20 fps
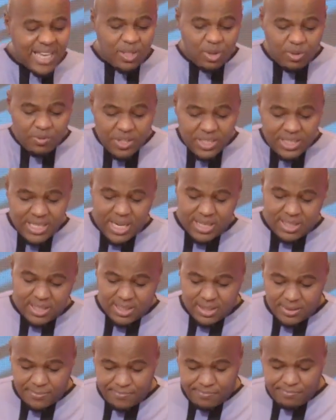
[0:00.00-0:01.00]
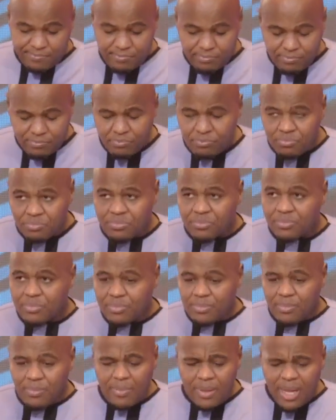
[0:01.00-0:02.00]
of the church.
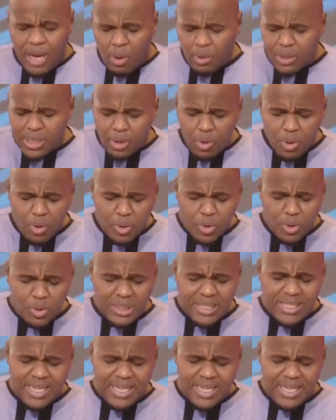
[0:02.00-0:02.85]
I want to conclude here.